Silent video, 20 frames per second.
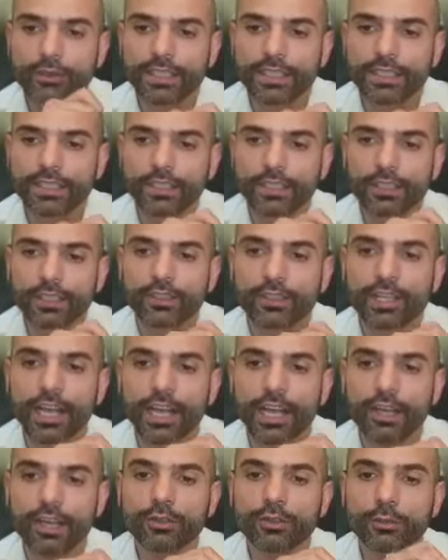detail on
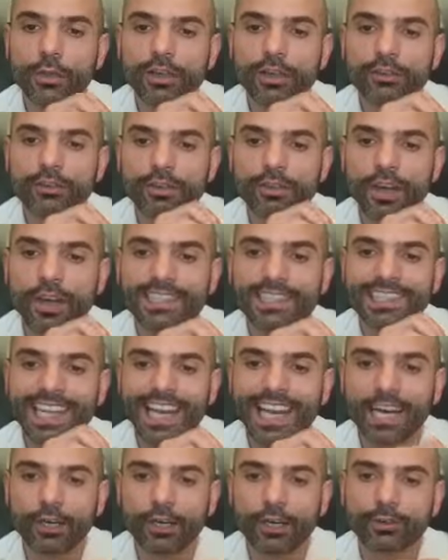how do I find
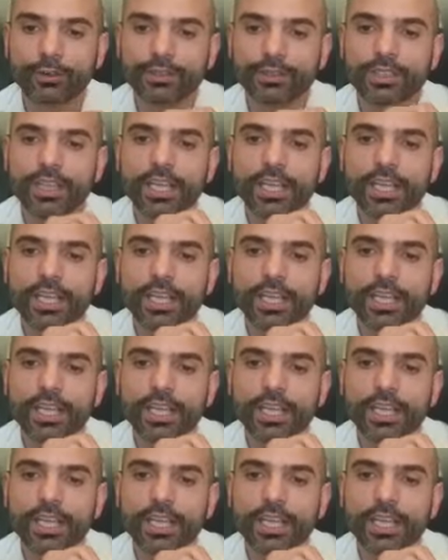out